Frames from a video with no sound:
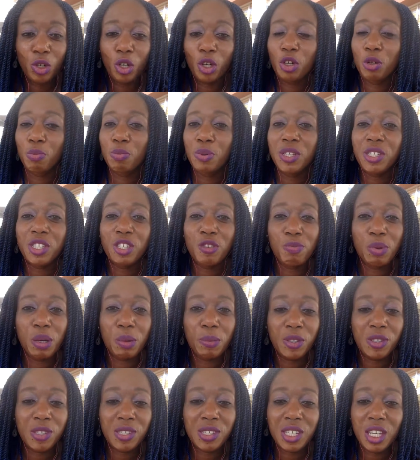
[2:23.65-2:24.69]
You got your piece of
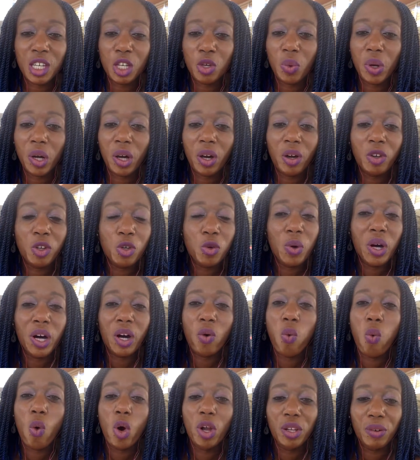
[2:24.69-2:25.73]
paper to say you were you
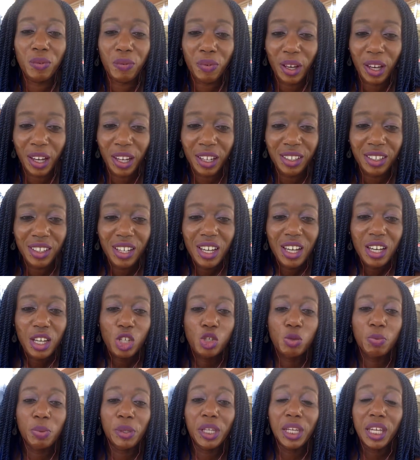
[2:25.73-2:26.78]
are qualified.
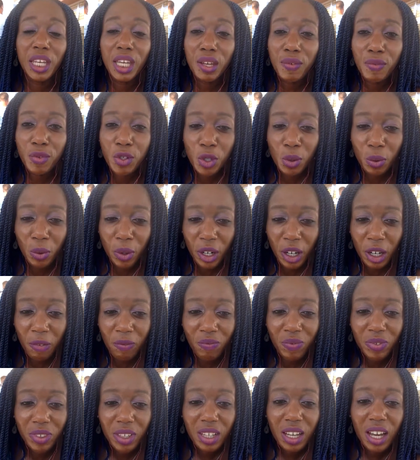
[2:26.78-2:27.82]
You believed you
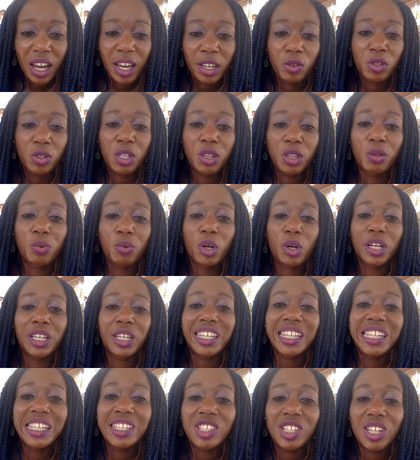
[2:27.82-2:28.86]
were, and you did the work
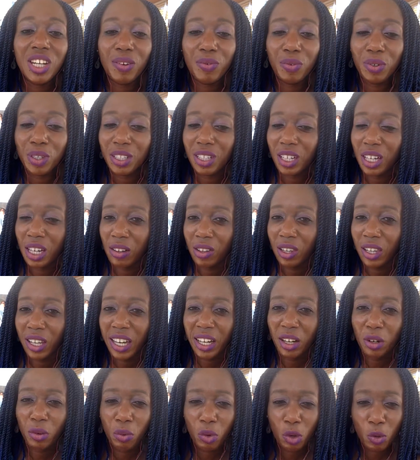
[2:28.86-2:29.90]
each and every day,
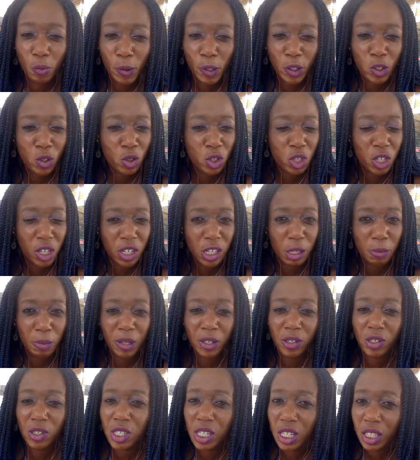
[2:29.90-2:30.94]
like a robot. You turned up
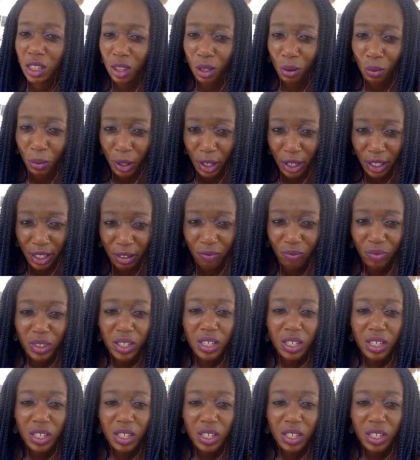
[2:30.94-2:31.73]
and you did the work.